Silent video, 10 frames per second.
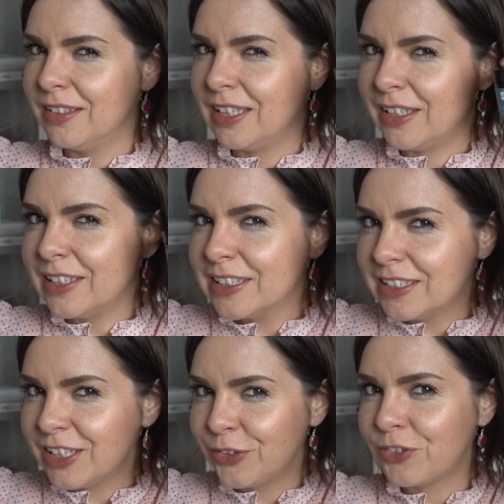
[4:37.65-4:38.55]
There is a
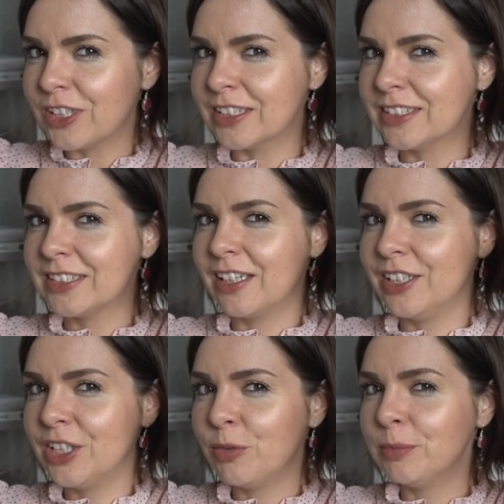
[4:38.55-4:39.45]
difference.
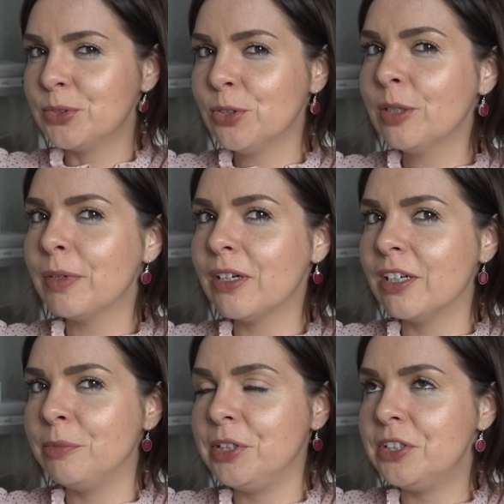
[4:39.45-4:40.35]
I know what I'm talking about. I
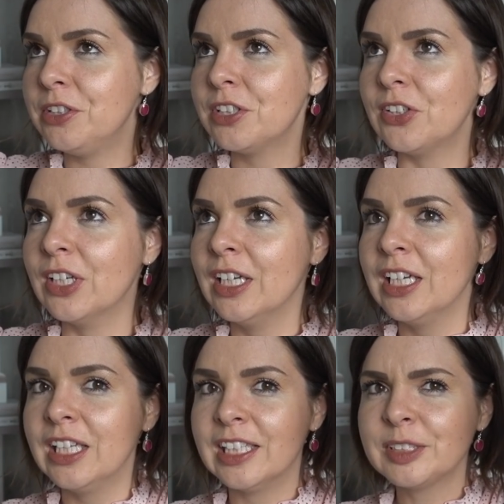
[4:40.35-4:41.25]
hope you do too.
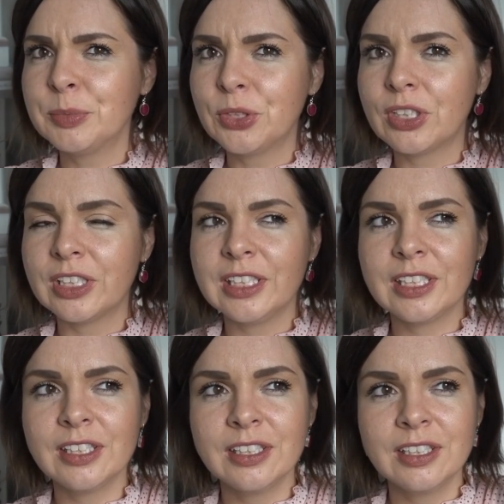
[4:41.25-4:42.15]
That's more
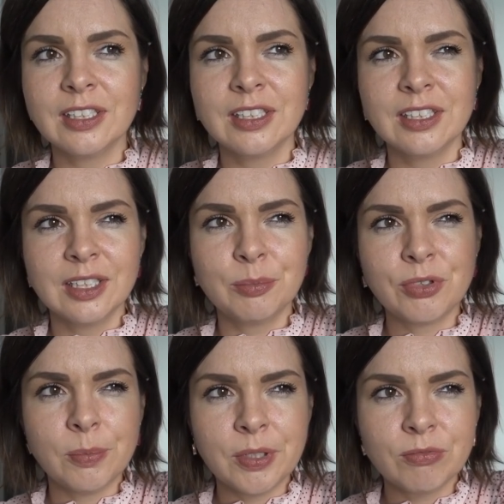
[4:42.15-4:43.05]
like
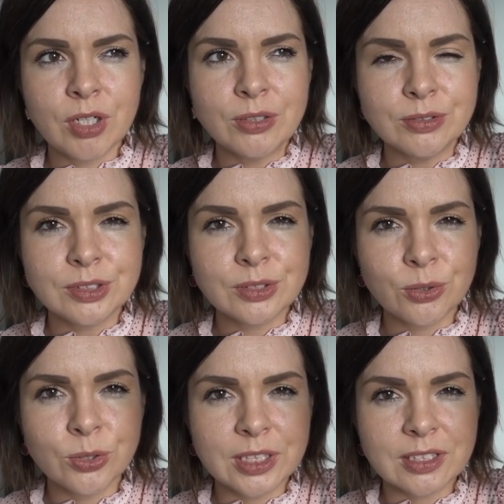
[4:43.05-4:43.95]
proper rose
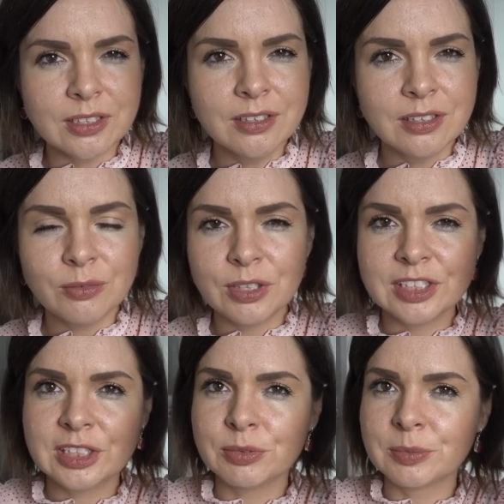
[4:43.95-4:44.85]
oil,
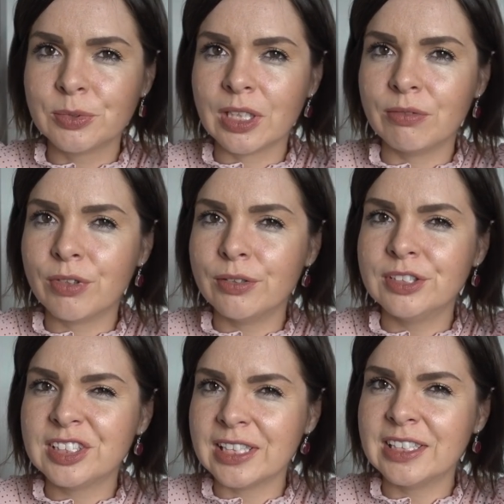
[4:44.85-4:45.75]
whereas this one's more like
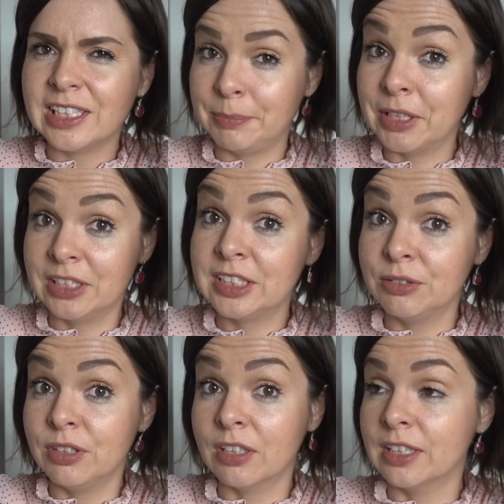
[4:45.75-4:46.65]
rose scented, but
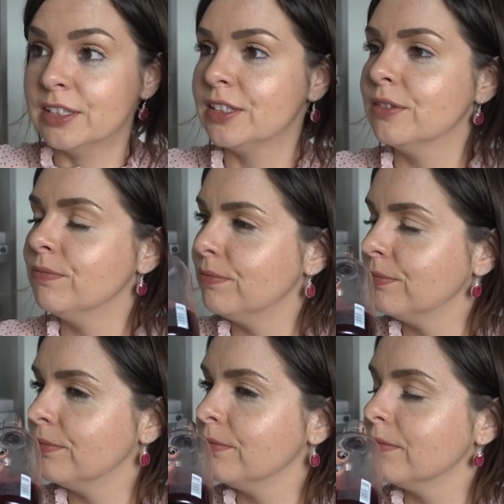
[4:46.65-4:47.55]
still nice.
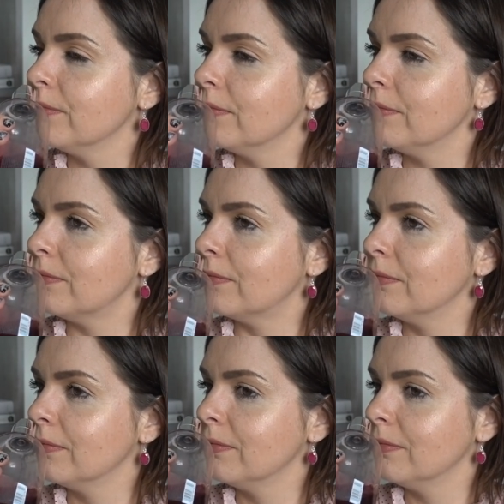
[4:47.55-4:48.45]
Yeah,
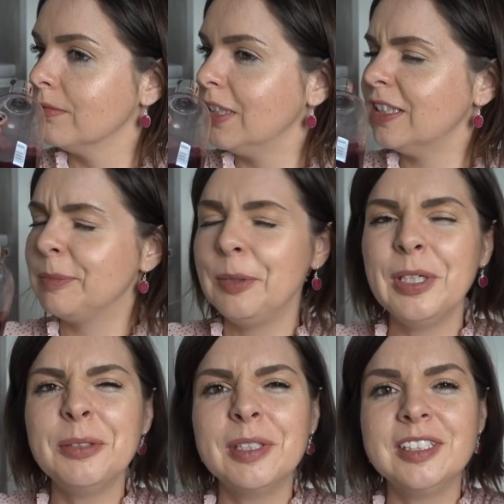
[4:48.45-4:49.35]
it's a bit
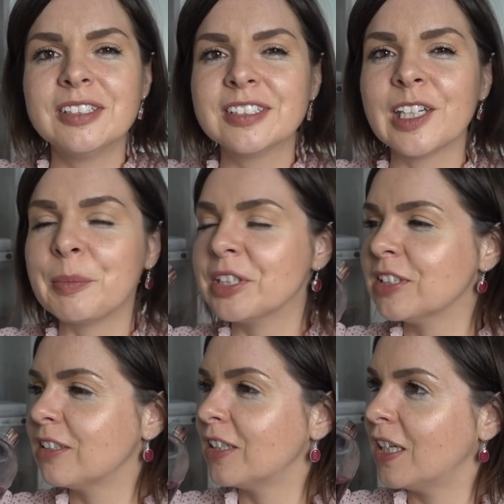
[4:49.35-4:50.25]
weird when you do it side by
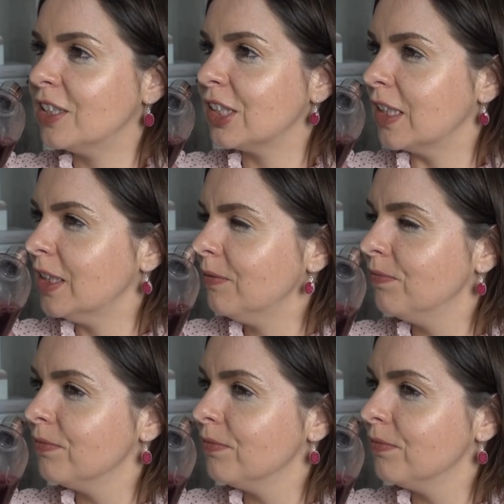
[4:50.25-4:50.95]
side like that, actually.